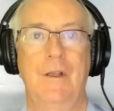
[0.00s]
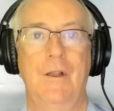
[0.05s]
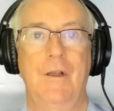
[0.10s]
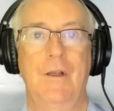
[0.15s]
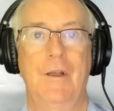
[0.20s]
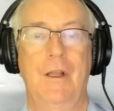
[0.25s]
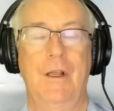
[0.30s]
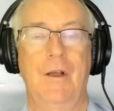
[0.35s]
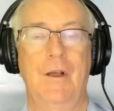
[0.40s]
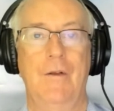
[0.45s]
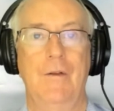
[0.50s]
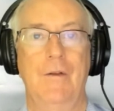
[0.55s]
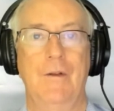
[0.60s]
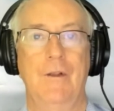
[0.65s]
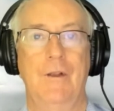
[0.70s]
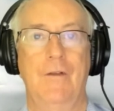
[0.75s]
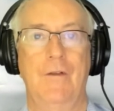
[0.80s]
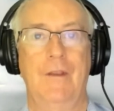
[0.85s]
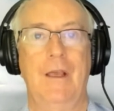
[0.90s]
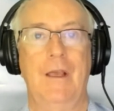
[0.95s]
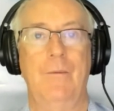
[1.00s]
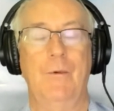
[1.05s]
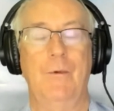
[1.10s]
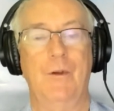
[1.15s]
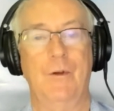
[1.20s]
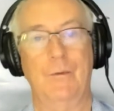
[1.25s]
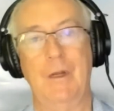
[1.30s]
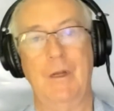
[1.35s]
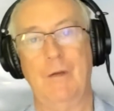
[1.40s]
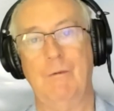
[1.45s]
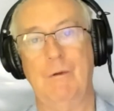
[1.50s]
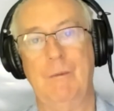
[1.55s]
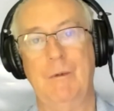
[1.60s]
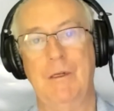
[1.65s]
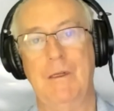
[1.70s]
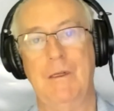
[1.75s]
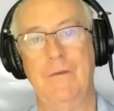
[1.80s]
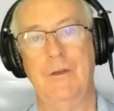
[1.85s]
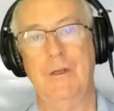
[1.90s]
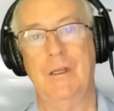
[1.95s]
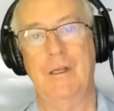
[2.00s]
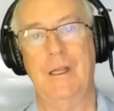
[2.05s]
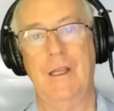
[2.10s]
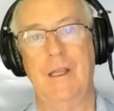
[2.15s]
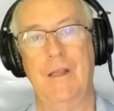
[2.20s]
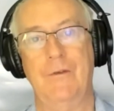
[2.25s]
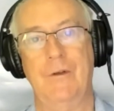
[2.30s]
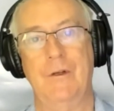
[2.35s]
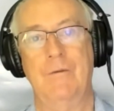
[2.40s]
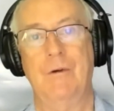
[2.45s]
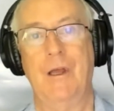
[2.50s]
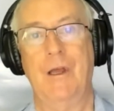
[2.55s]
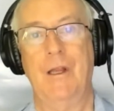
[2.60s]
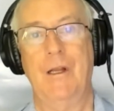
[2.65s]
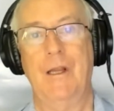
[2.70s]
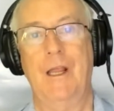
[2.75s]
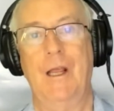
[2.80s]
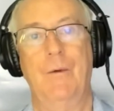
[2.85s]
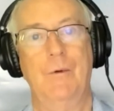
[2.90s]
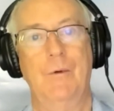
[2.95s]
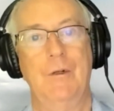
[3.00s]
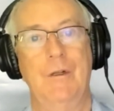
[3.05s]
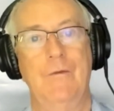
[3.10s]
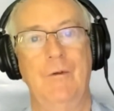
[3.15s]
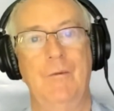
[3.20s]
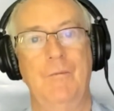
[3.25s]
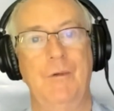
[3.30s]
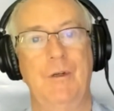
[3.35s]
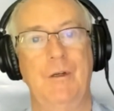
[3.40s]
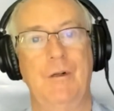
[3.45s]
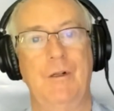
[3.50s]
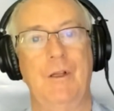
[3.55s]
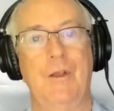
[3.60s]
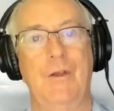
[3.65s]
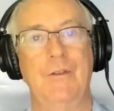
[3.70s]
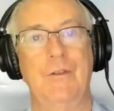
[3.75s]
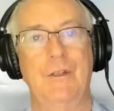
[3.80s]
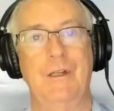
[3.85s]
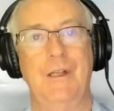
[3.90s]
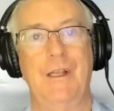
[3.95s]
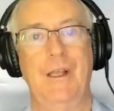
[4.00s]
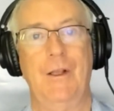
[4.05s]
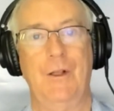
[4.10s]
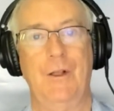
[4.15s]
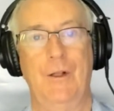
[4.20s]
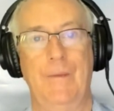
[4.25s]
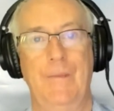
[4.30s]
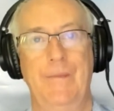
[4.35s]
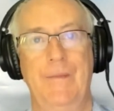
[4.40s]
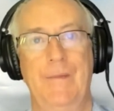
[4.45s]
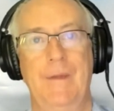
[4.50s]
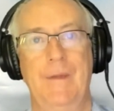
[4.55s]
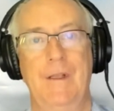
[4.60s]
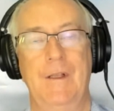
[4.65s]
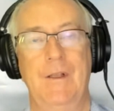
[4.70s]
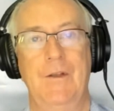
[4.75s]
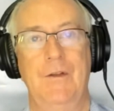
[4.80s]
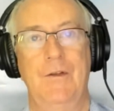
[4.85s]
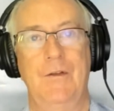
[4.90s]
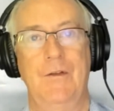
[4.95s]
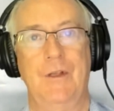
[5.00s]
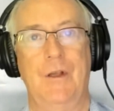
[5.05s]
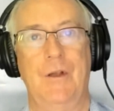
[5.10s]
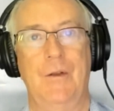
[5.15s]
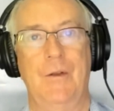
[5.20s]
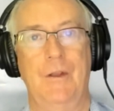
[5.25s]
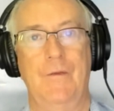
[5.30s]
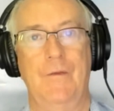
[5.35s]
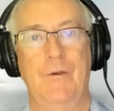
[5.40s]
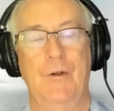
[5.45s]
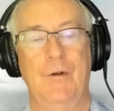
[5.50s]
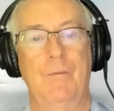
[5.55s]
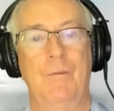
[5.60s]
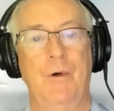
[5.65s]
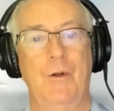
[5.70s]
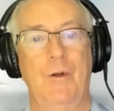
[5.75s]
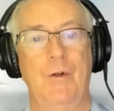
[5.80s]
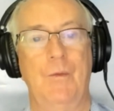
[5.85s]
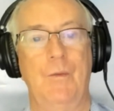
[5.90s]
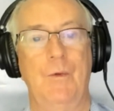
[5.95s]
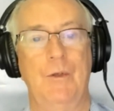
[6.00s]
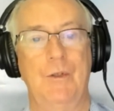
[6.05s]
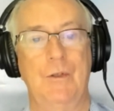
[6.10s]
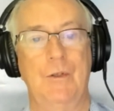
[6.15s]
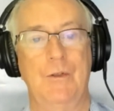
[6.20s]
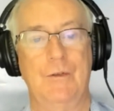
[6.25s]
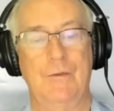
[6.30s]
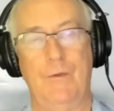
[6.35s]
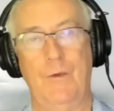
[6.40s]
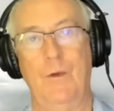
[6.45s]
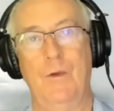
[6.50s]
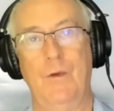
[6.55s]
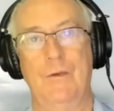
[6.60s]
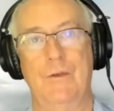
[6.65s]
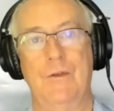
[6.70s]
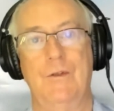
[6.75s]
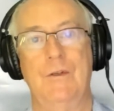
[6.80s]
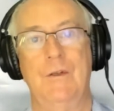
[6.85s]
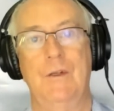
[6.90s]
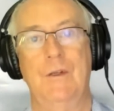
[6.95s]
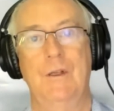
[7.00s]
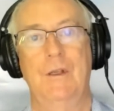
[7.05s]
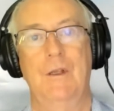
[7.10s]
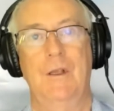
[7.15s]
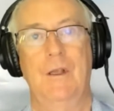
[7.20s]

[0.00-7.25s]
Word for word: Now, if that were correct, we'd be living in heaven right now. We're living pretty closer to hell. So they've got a model which is false.